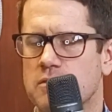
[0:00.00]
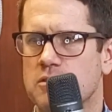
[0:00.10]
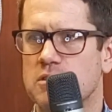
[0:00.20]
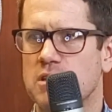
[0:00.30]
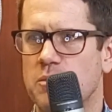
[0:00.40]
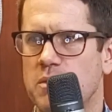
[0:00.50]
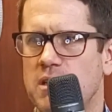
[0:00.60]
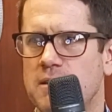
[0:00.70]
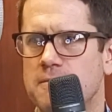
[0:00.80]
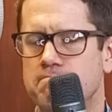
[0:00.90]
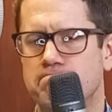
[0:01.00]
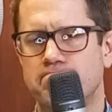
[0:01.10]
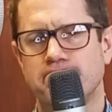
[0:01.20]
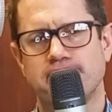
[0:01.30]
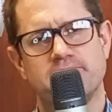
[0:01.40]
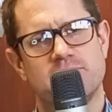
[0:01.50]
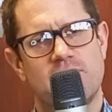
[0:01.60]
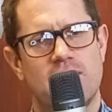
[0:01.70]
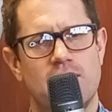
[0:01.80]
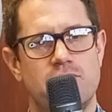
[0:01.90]
Because I mean,
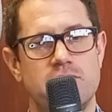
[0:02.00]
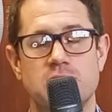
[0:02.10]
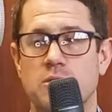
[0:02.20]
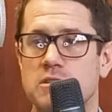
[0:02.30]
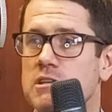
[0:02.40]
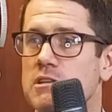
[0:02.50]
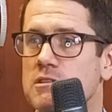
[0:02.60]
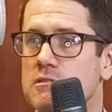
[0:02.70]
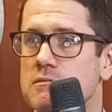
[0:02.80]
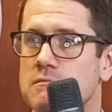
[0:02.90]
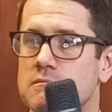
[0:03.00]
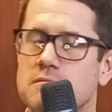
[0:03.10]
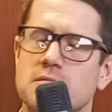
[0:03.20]
physics will tell you,